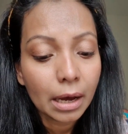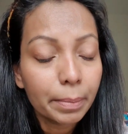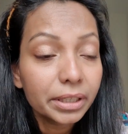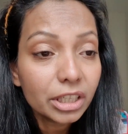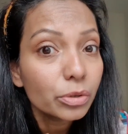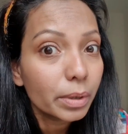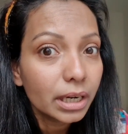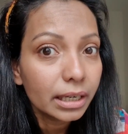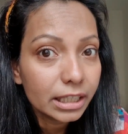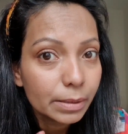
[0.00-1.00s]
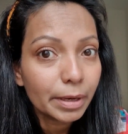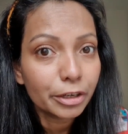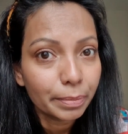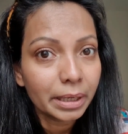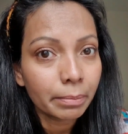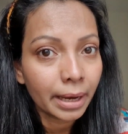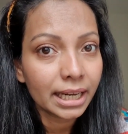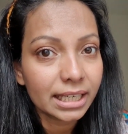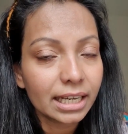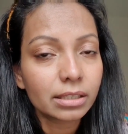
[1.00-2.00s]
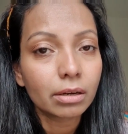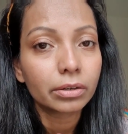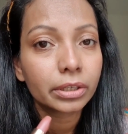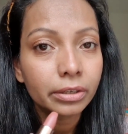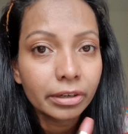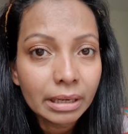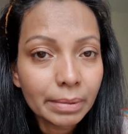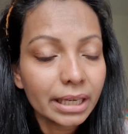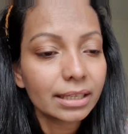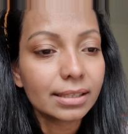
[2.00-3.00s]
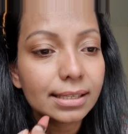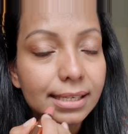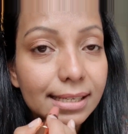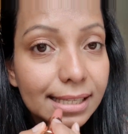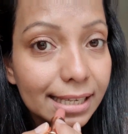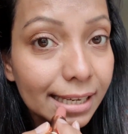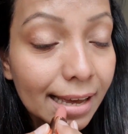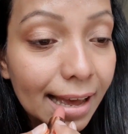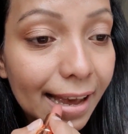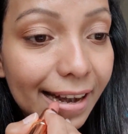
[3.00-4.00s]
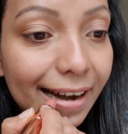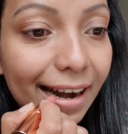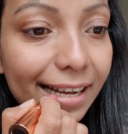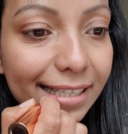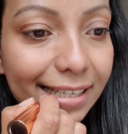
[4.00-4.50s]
But this one, in spite of being matte, has got creamy consistency. It glides